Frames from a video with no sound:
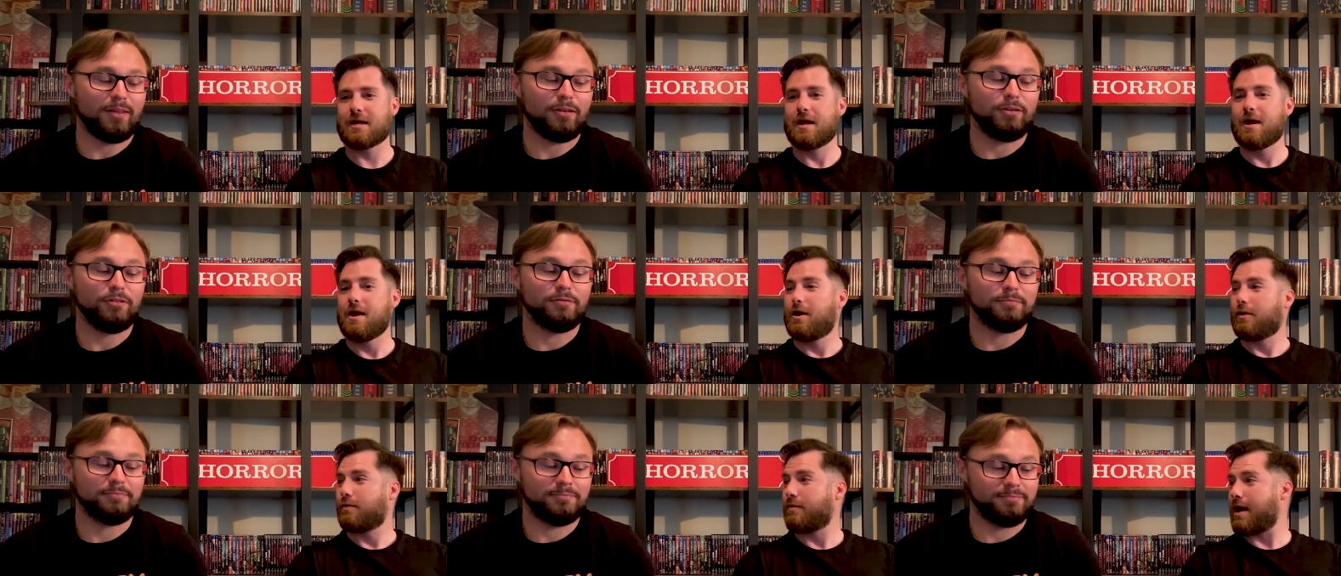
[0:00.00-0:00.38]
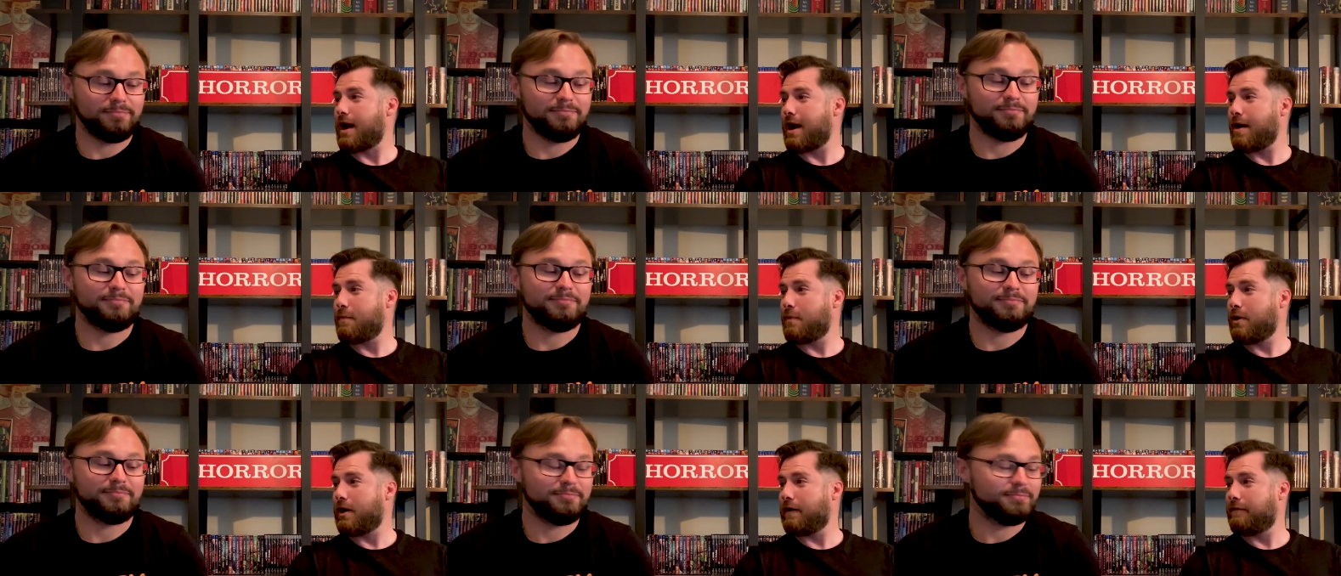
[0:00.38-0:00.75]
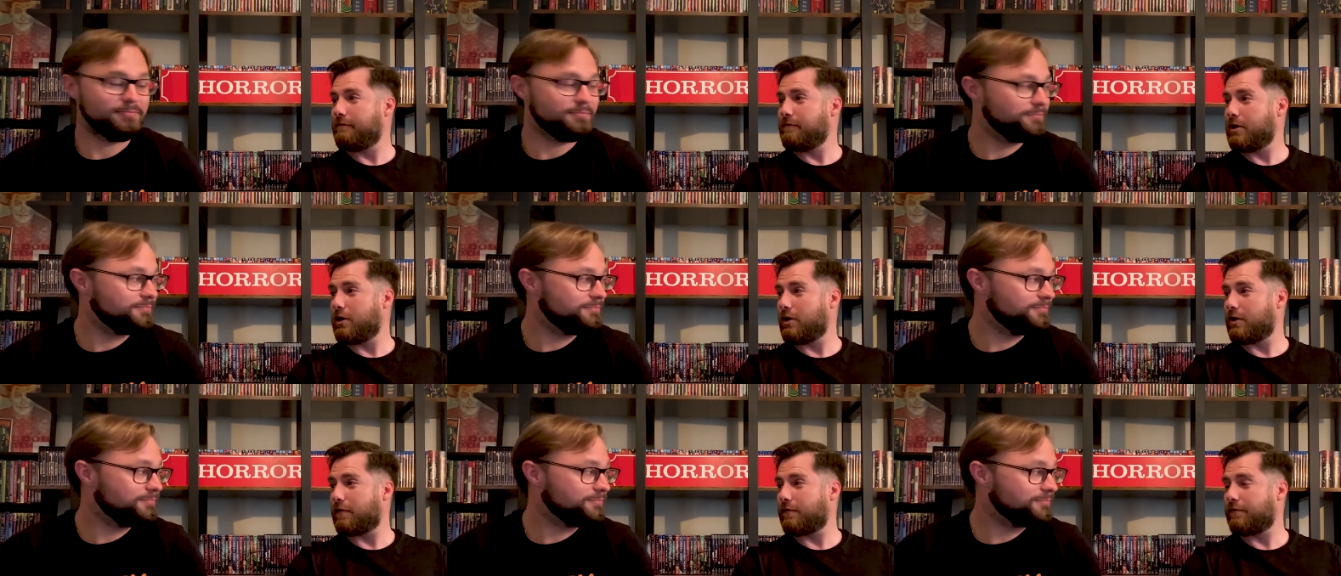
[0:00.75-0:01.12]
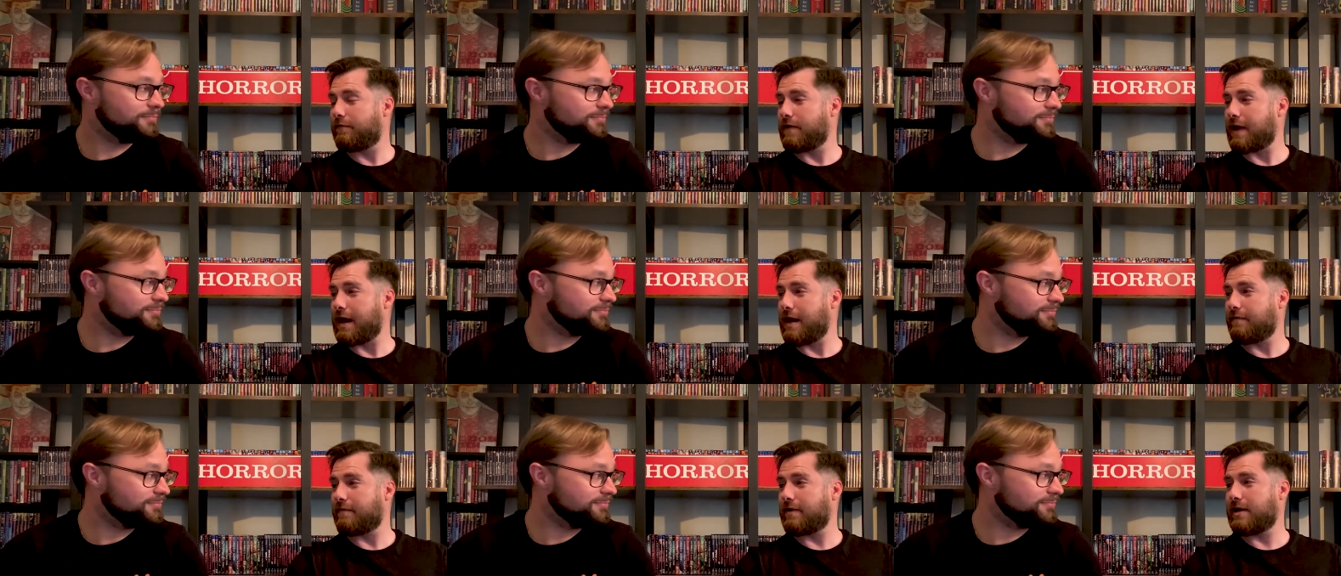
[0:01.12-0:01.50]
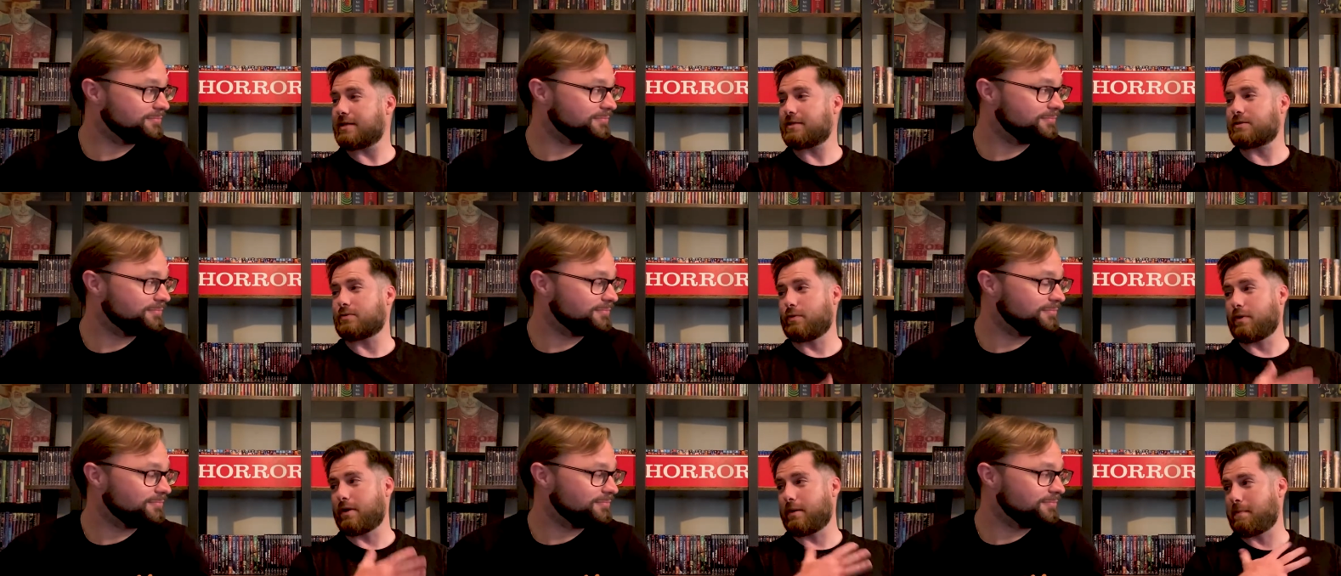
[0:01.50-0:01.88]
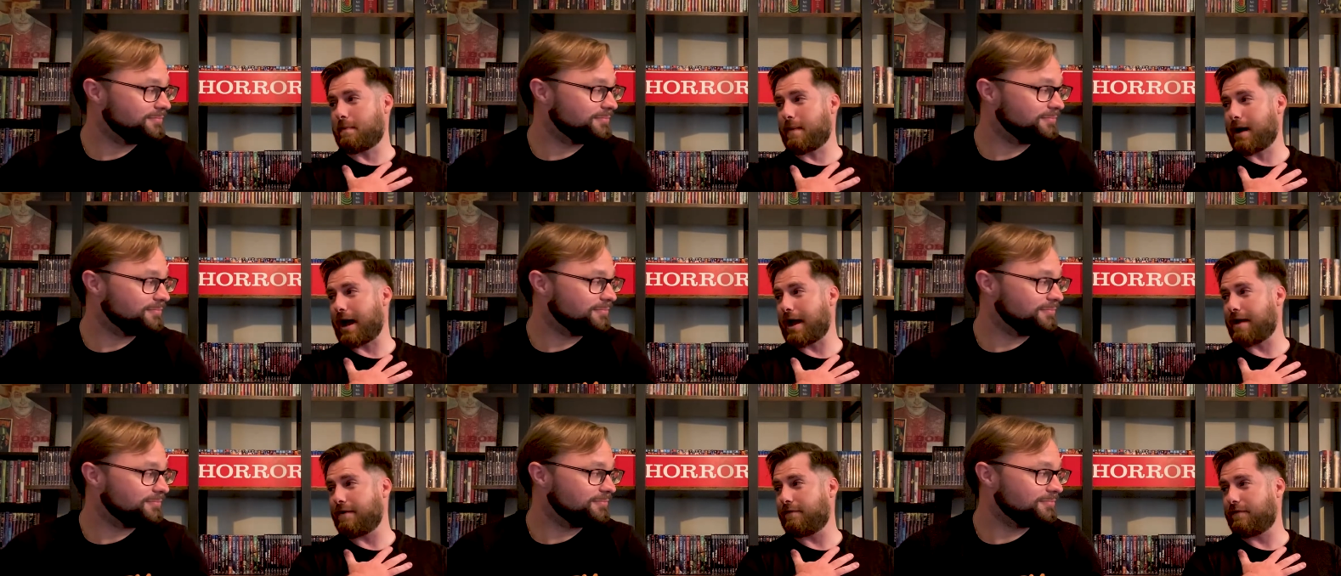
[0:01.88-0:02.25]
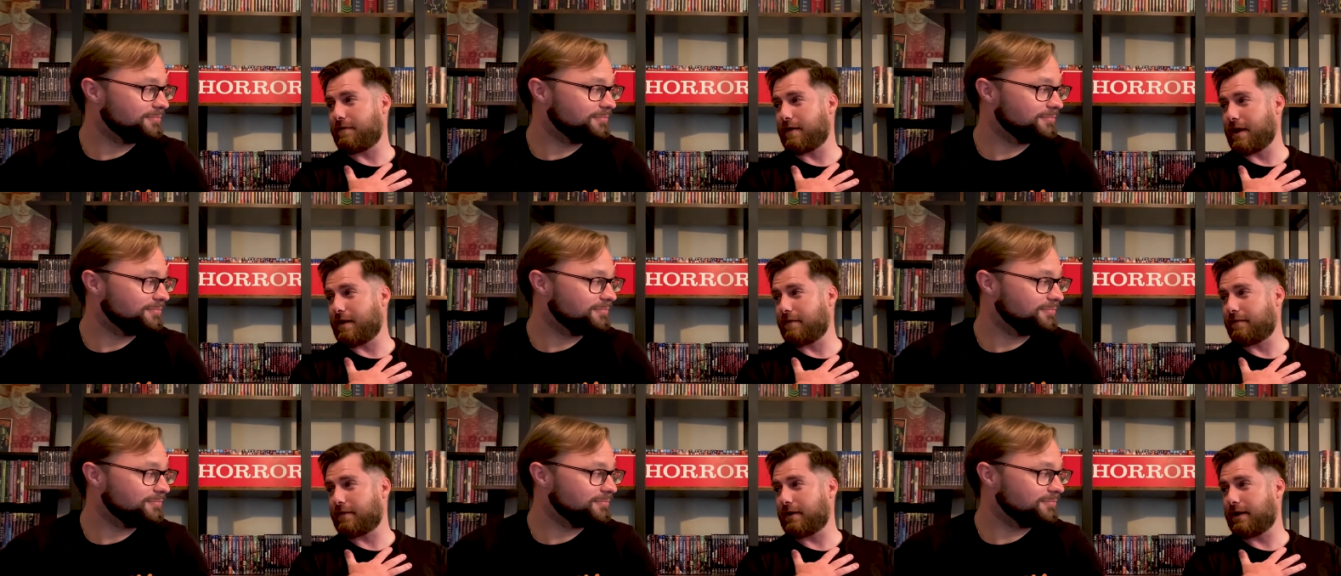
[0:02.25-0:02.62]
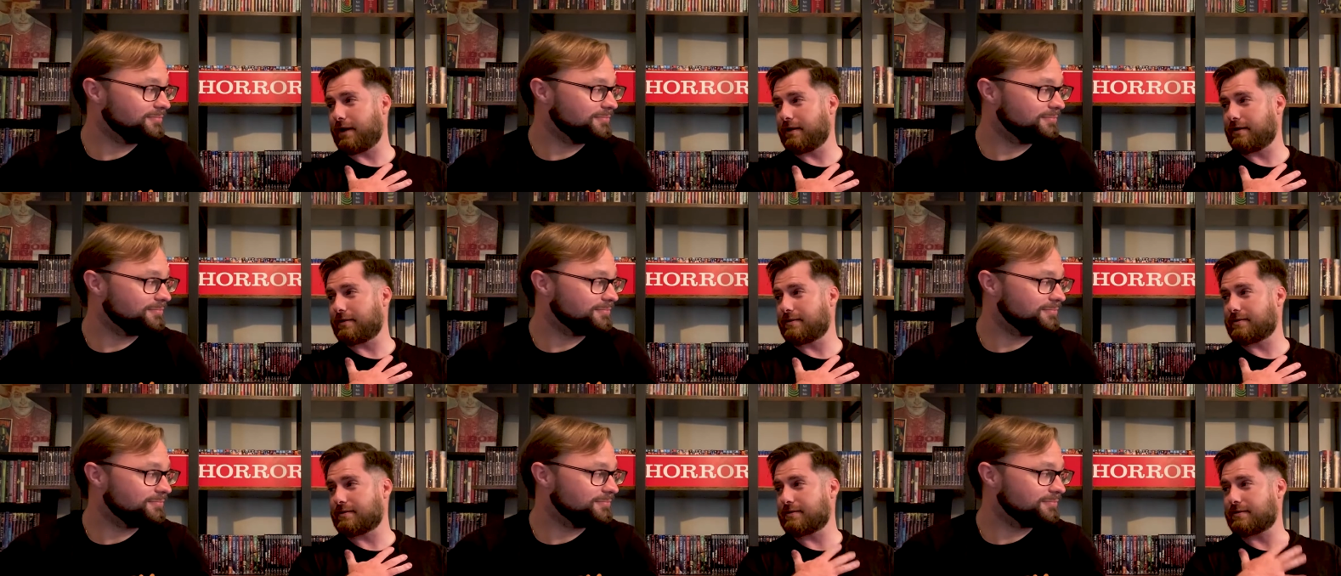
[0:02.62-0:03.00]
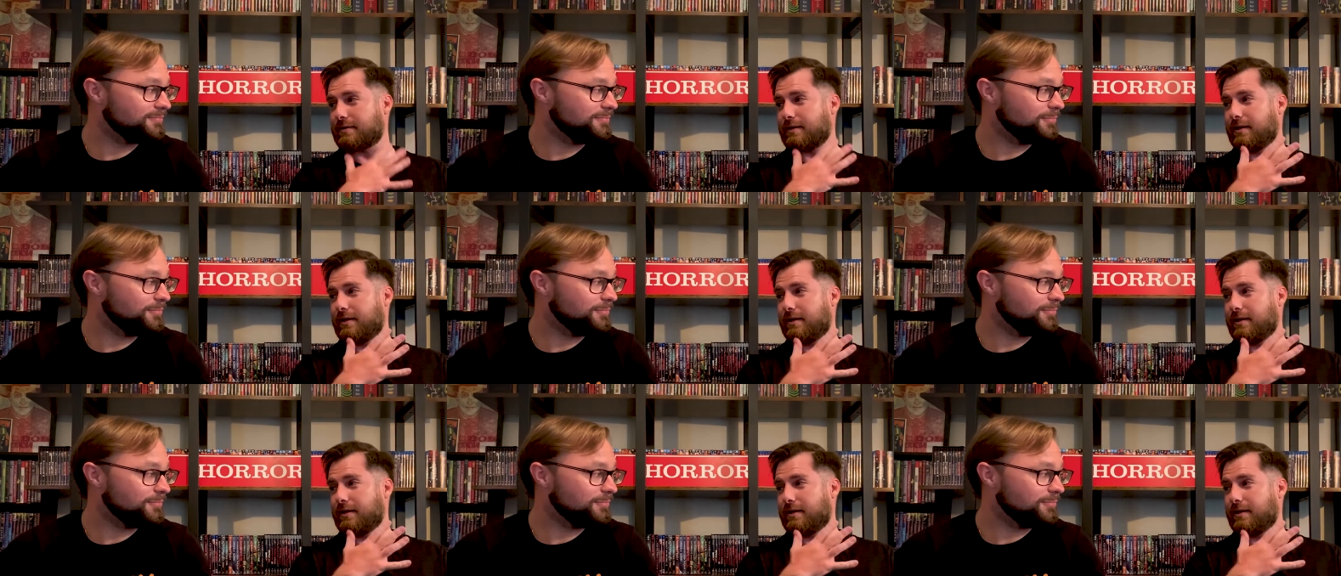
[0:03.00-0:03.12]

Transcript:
Speaker 1: Rob, one of your favorites, one of my favorites.